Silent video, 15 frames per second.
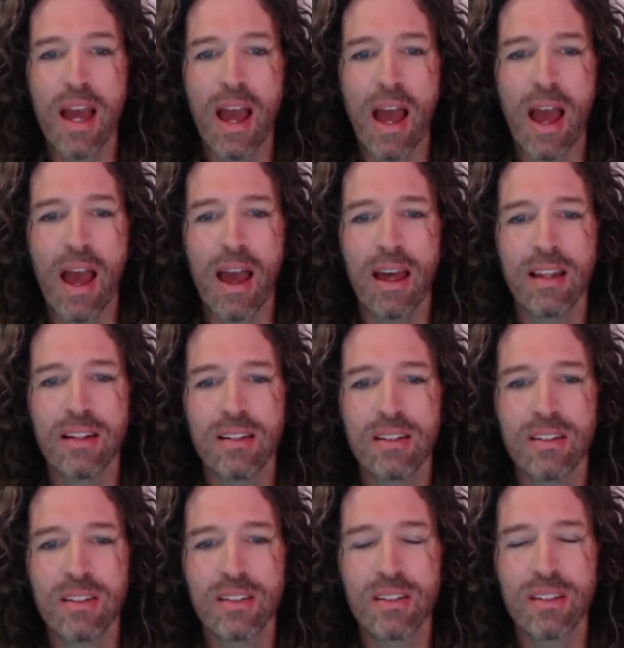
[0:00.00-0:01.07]

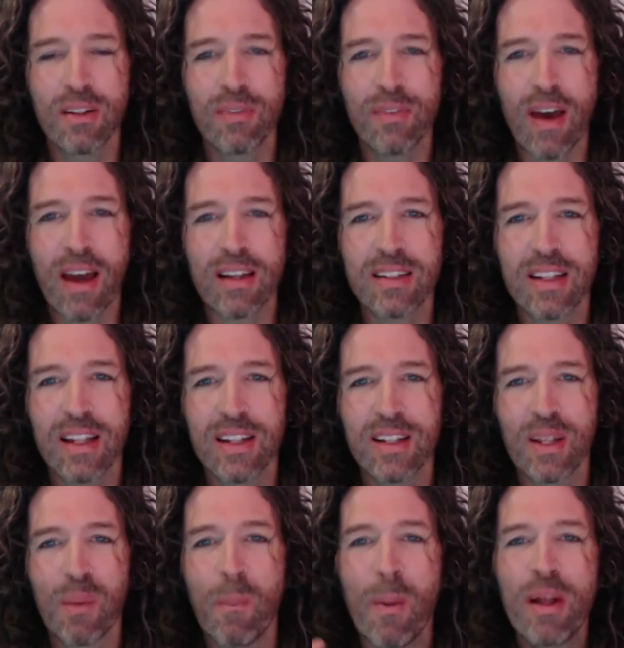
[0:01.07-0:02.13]
And the fact that
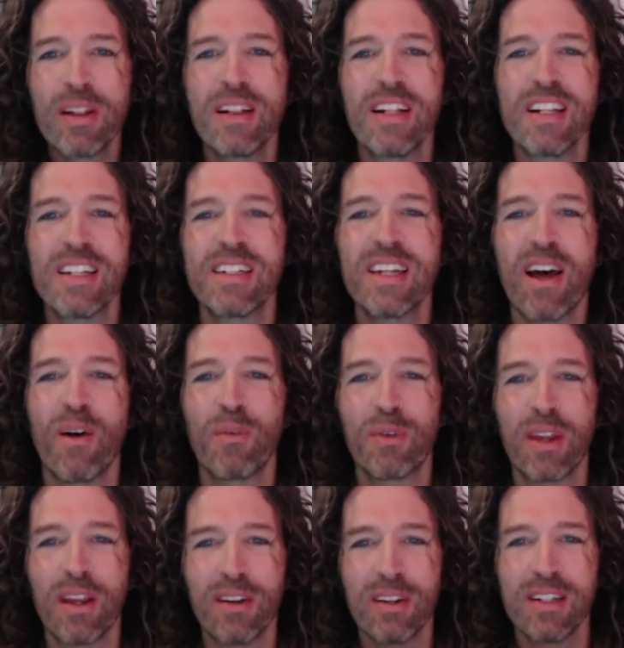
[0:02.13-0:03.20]
the month itself
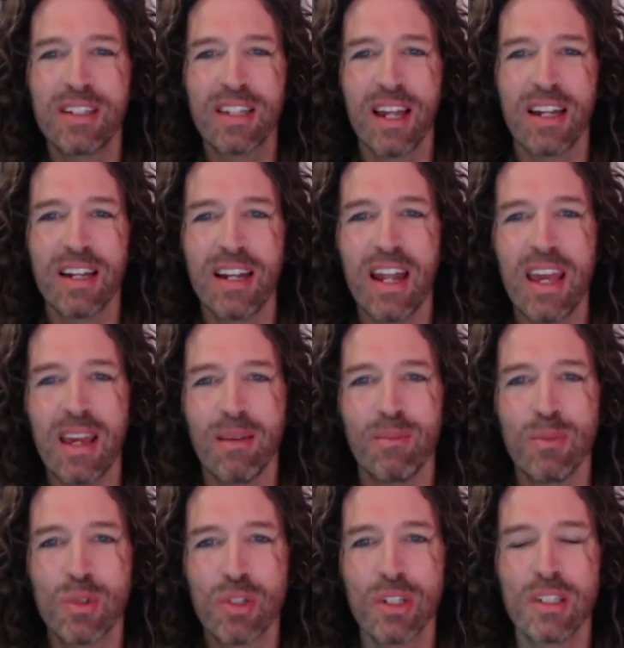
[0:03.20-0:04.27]
carries that
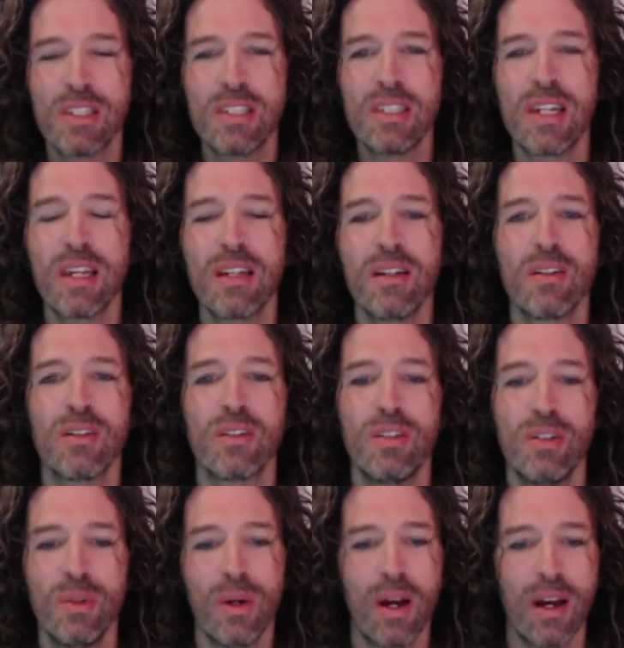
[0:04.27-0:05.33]
name should signal
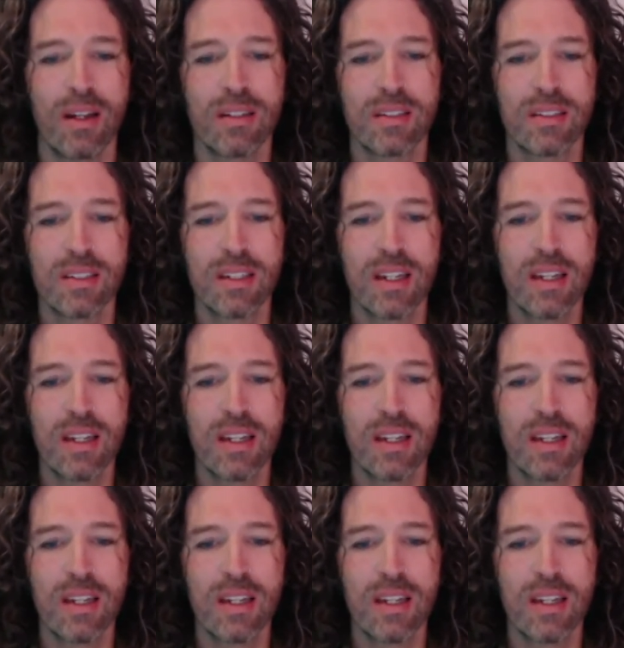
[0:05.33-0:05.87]
to us